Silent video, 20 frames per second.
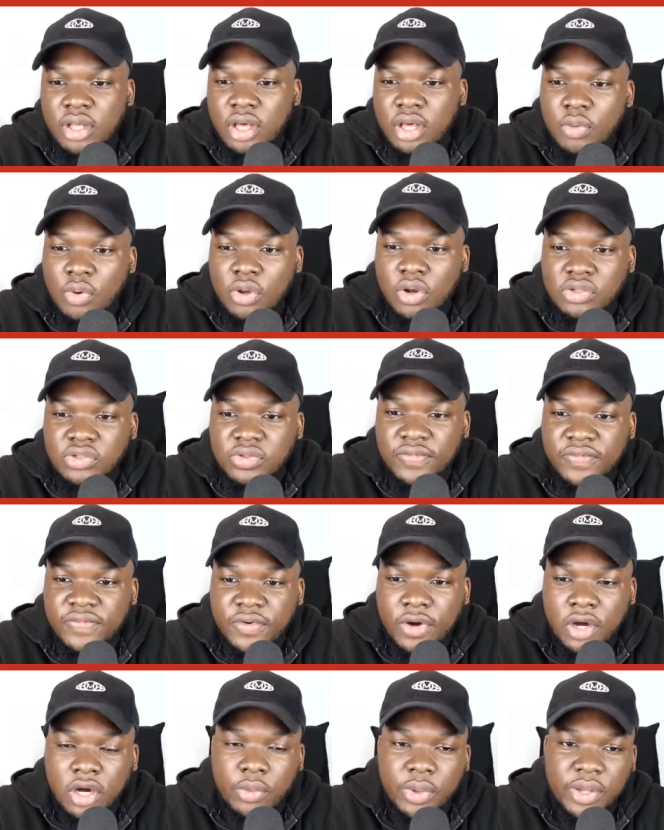We're not too
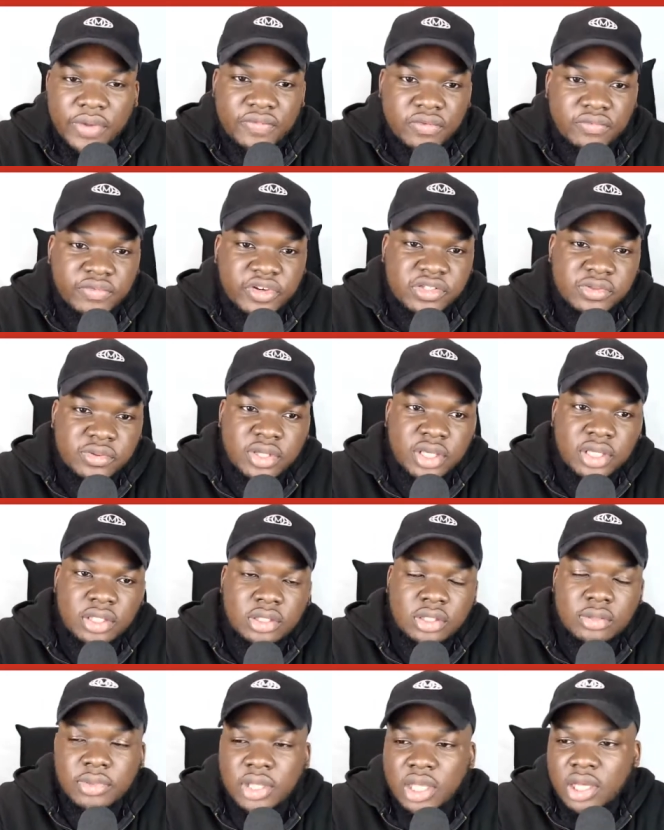far away from Wrestle
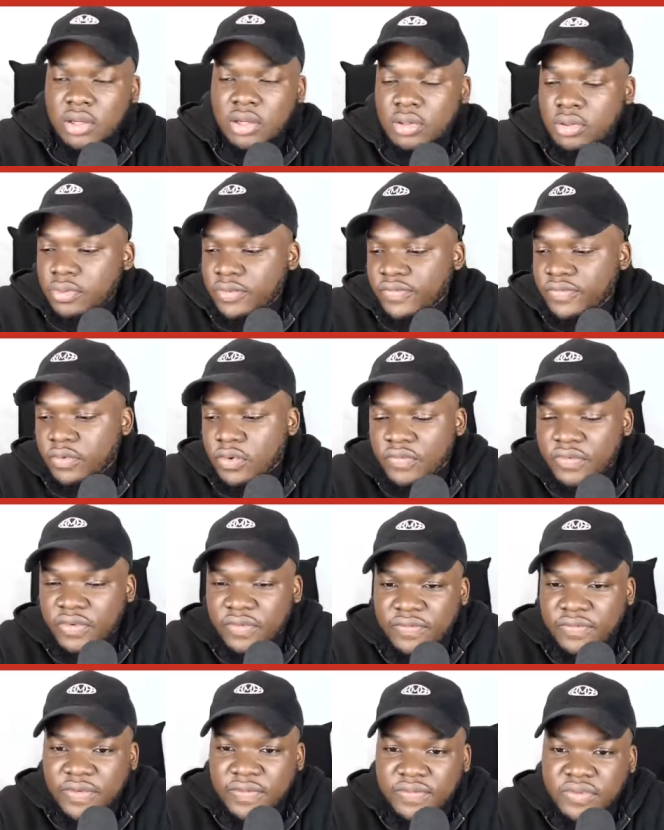Kingdom now, 4th and
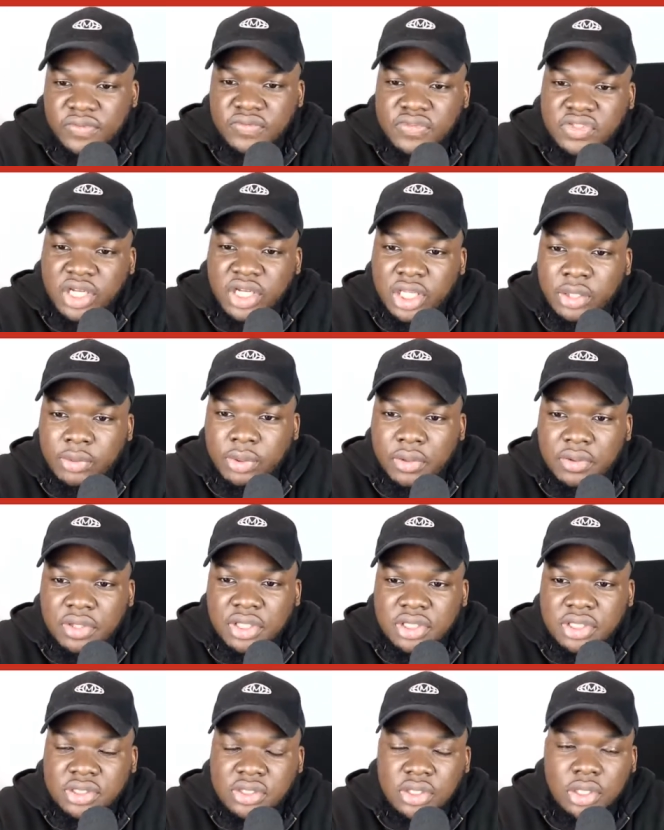5th of January.
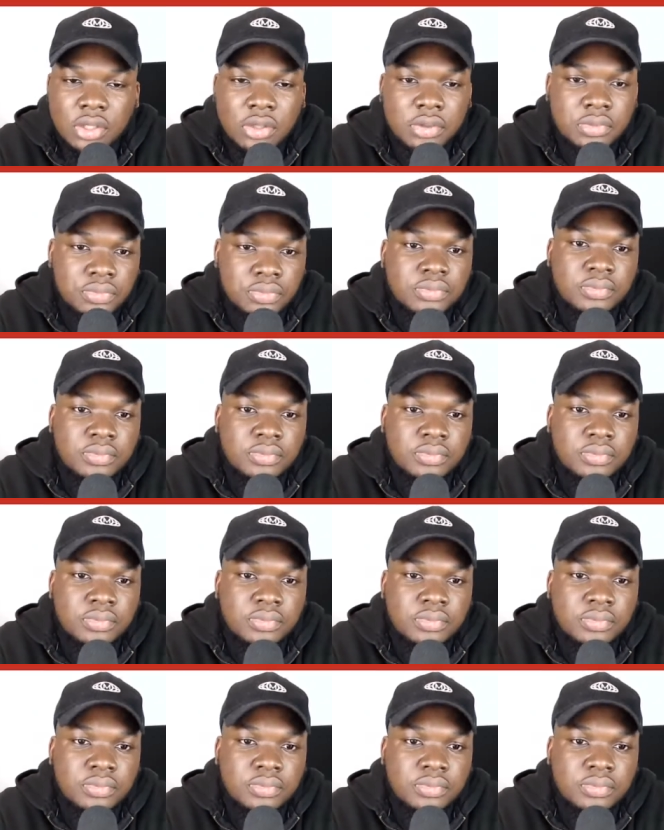So